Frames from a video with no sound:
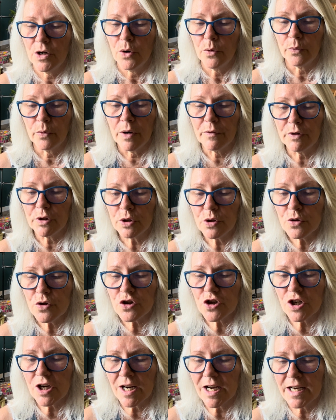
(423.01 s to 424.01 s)

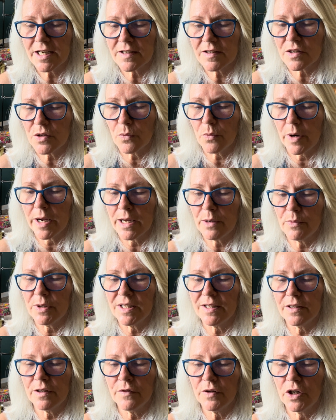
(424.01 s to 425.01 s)
Revolutionize the way we
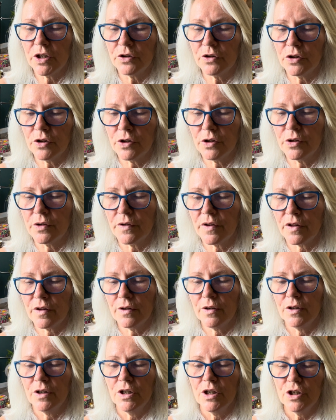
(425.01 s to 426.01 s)
live on Earth,
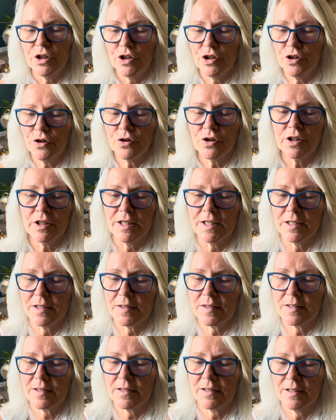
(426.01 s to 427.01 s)

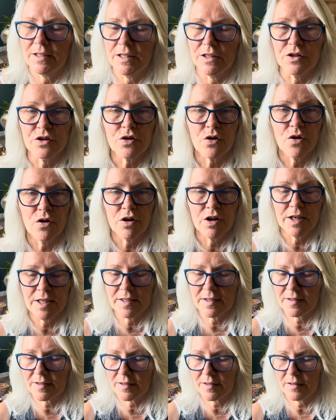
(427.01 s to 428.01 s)
Uranus in
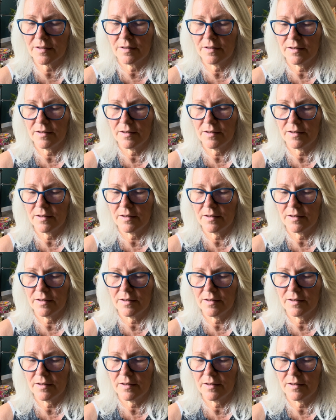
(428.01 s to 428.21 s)
Taurus.